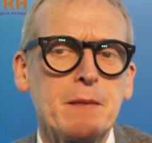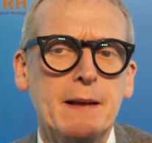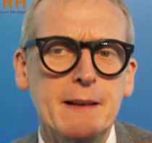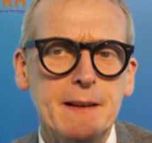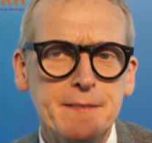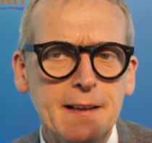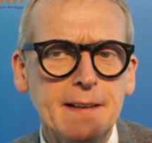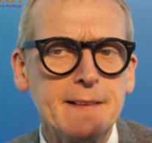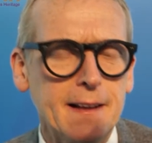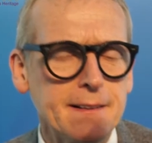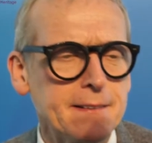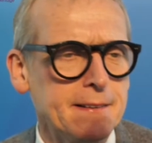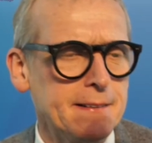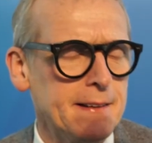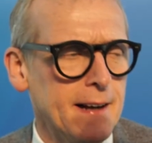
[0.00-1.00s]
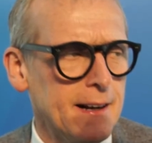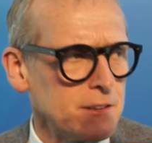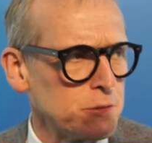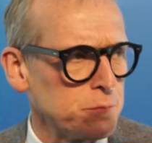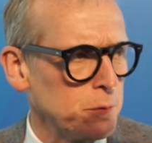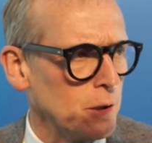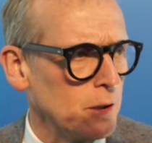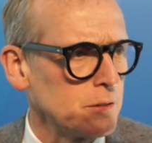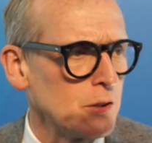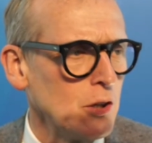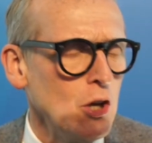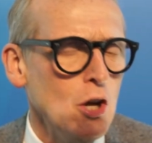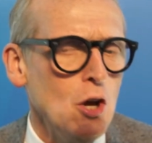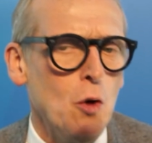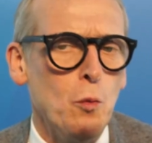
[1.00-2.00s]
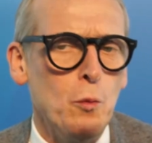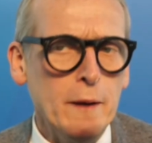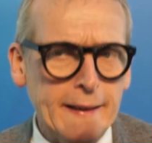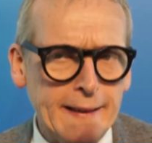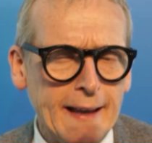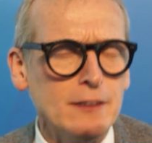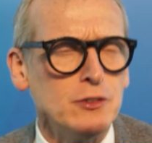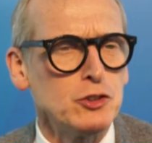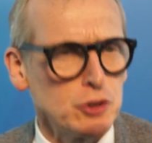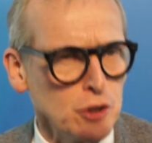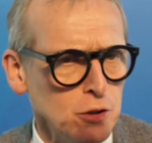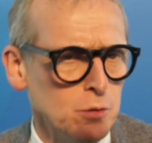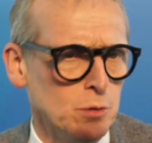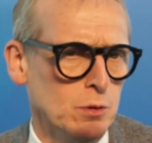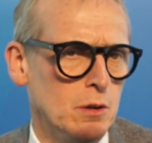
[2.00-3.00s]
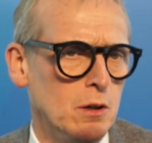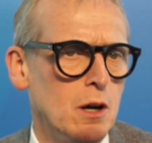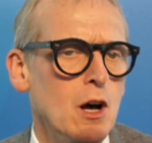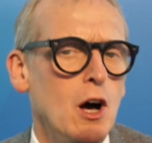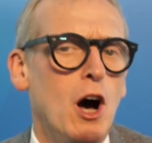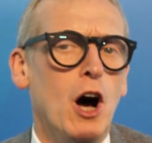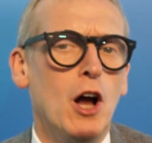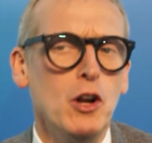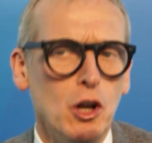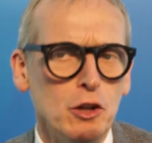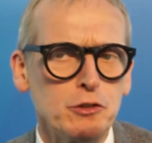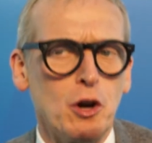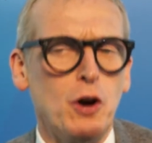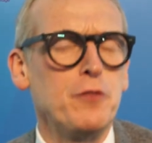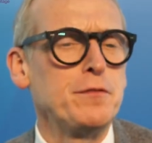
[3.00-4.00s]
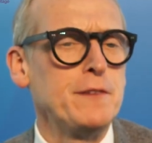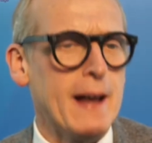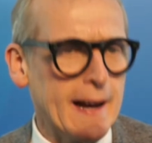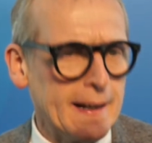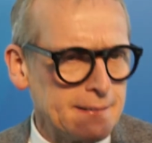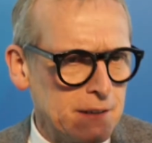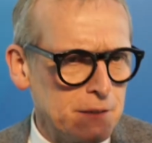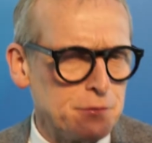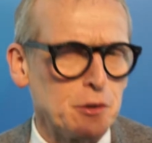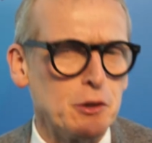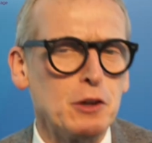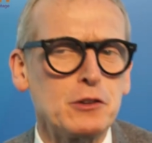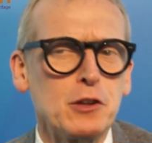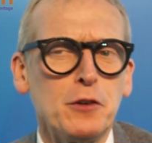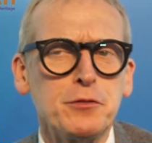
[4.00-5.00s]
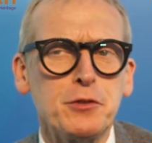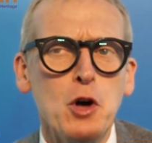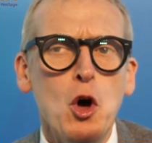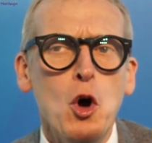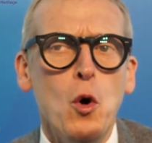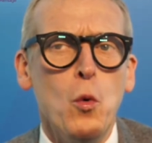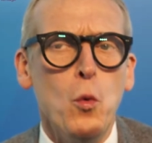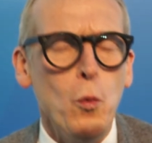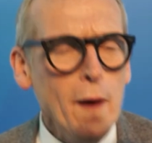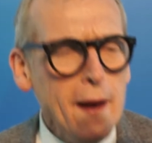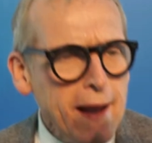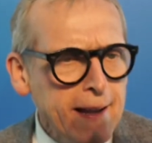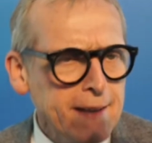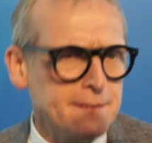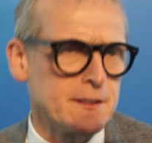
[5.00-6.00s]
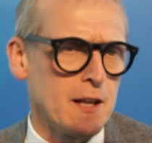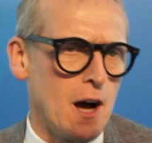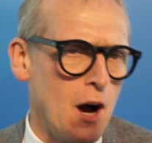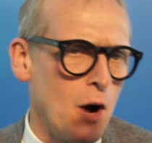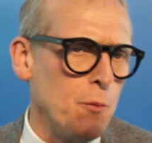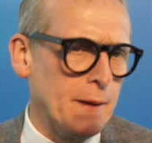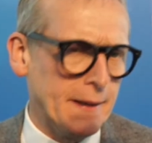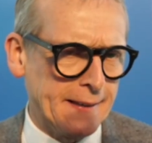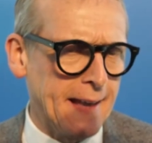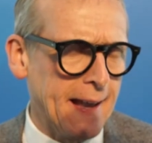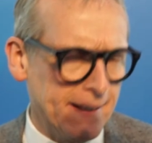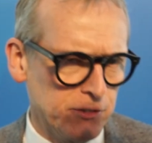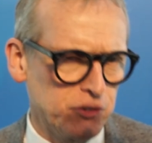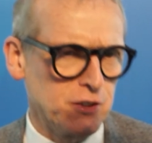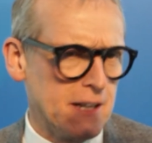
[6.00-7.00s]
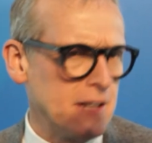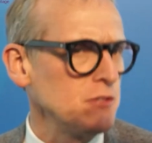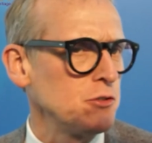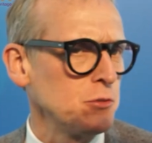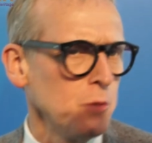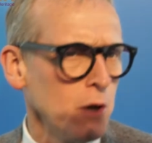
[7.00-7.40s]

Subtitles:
And I think that in the arts world, we can show a lot of narratives, a lot of ways how we can change the